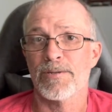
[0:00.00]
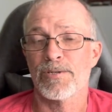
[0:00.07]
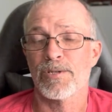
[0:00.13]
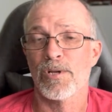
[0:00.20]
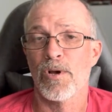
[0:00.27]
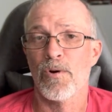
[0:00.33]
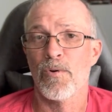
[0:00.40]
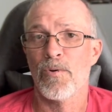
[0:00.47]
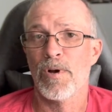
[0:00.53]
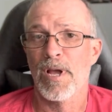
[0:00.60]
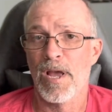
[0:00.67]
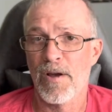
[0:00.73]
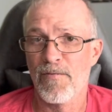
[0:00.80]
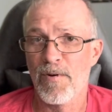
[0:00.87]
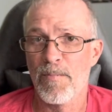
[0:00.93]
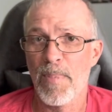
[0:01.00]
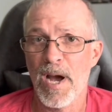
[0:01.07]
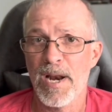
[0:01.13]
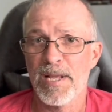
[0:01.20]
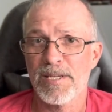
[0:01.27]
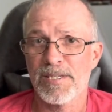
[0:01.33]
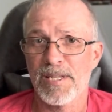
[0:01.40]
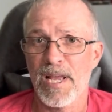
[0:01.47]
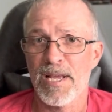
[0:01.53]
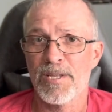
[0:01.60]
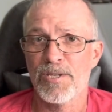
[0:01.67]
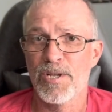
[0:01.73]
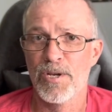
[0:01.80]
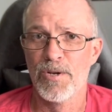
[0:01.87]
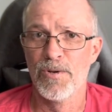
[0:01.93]
So everybody stay
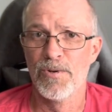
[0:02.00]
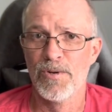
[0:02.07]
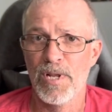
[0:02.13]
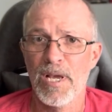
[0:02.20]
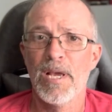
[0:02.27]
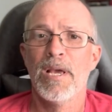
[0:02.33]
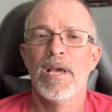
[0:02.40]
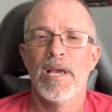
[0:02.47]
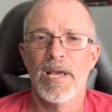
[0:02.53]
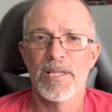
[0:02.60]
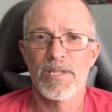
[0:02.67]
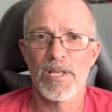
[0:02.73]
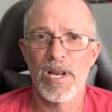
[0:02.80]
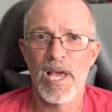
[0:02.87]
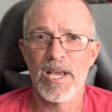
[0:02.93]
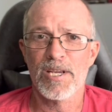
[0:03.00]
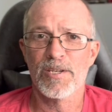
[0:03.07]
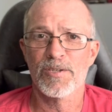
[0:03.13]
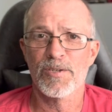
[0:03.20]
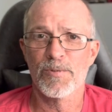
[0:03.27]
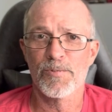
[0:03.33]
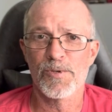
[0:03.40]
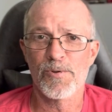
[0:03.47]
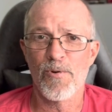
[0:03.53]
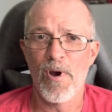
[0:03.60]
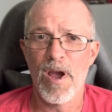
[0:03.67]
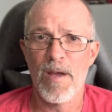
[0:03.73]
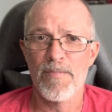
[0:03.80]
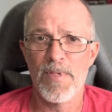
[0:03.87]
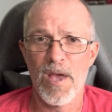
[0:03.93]
tuned, hit the like and
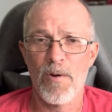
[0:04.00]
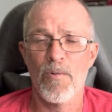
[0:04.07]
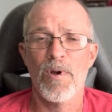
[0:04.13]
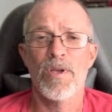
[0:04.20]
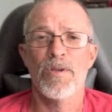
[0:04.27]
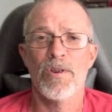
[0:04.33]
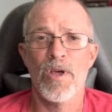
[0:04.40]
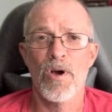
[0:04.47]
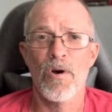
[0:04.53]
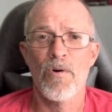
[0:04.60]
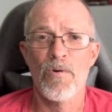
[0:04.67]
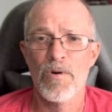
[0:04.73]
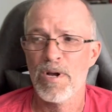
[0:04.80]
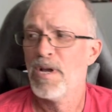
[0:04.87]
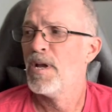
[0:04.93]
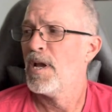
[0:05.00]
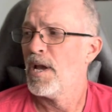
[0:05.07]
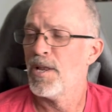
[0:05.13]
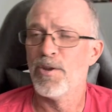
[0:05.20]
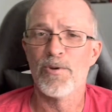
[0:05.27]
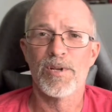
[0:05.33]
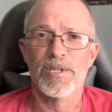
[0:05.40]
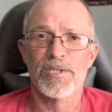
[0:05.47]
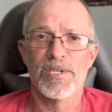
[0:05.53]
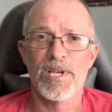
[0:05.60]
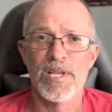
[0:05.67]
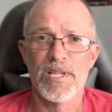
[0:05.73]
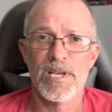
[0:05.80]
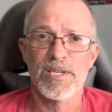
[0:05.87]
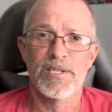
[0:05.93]
subscribe, that way you know, and you can
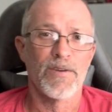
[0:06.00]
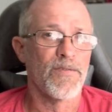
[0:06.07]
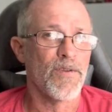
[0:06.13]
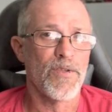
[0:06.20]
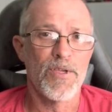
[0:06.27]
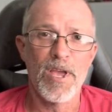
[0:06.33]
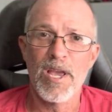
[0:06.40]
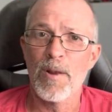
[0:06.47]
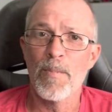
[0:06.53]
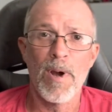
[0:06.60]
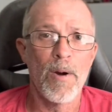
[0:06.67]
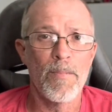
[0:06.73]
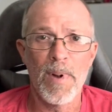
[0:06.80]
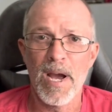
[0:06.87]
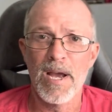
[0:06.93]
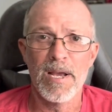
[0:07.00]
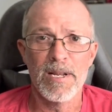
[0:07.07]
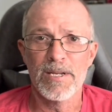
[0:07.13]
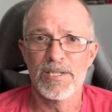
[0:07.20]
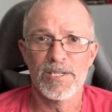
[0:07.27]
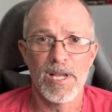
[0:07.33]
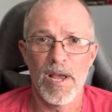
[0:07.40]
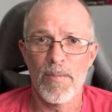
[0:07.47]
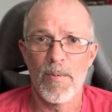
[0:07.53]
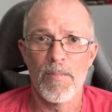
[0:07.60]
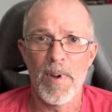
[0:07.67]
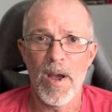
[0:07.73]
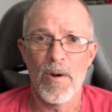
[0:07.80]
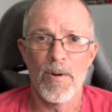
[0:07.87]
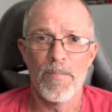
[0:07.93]
see this. If you're thinking about buying a
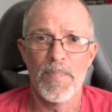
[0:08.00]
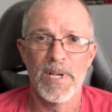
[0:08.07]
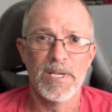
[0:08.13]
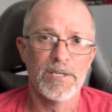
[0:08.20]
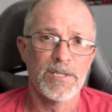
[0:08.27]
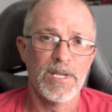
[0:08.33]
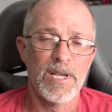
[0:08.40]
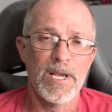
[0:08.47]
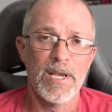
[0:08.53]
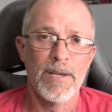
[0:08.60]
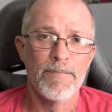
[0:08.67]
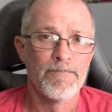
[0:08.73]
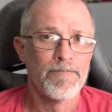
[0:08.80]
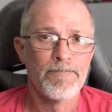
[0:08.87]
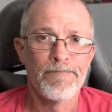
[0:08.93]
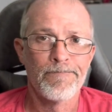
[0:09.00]
Cyberpower PC,